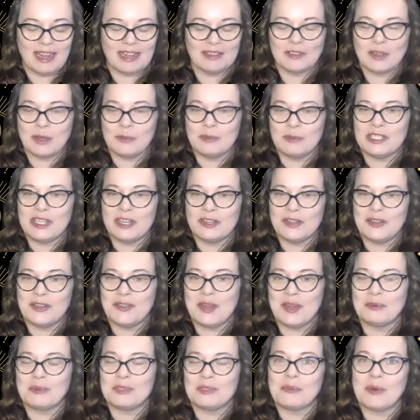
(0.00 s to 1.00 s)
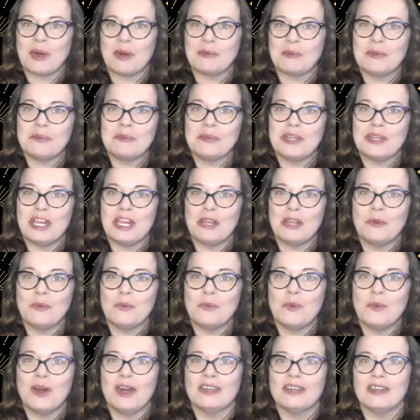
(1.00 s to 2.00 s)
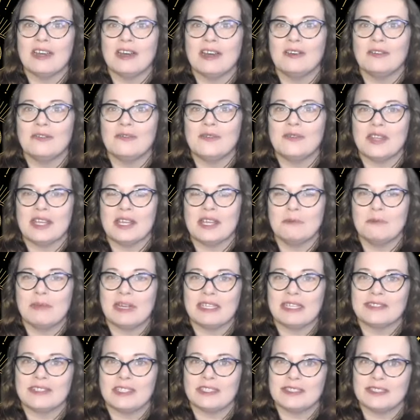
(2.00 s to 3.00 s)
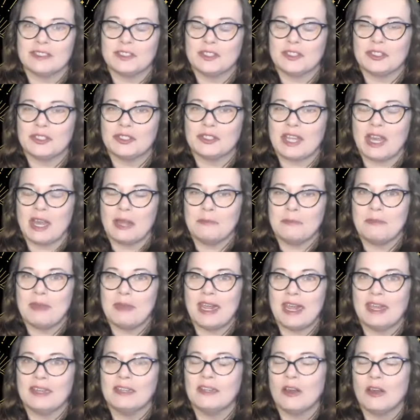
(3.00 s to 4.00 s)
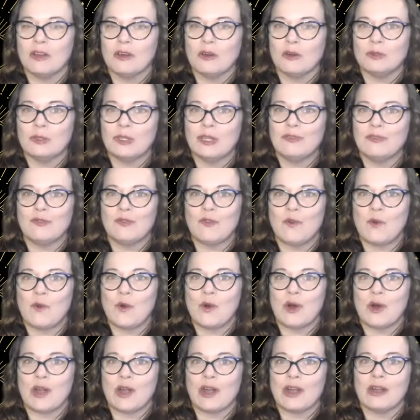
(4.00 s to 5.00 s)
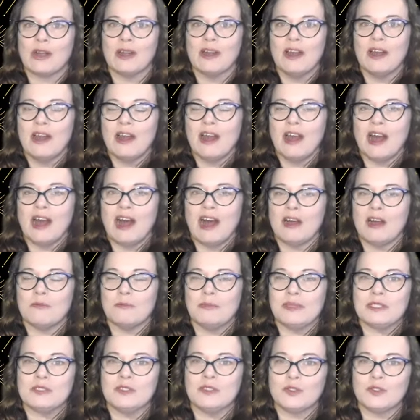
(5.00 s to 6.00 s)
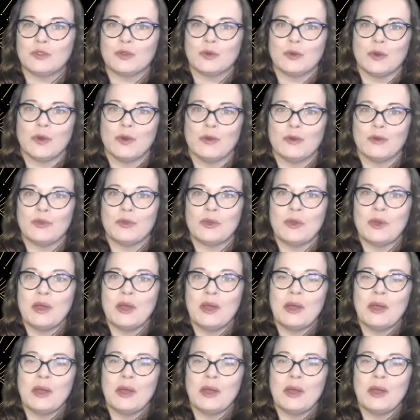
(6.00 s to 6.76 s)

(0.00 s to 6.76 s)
let me tell you, that was probably one of the best decisions I made, not only for business growth,